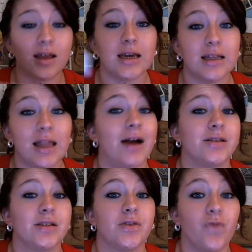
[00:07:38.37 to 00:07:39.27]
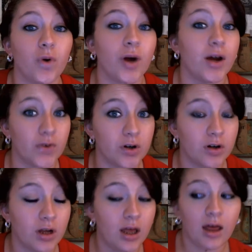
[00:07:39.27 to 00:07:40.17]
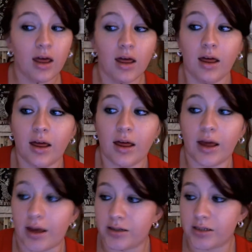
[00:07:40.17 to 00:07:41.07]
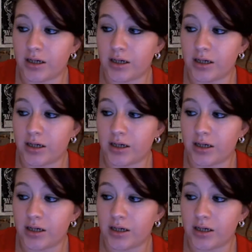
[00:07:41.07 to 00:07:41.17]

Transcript: It lasts forever. And,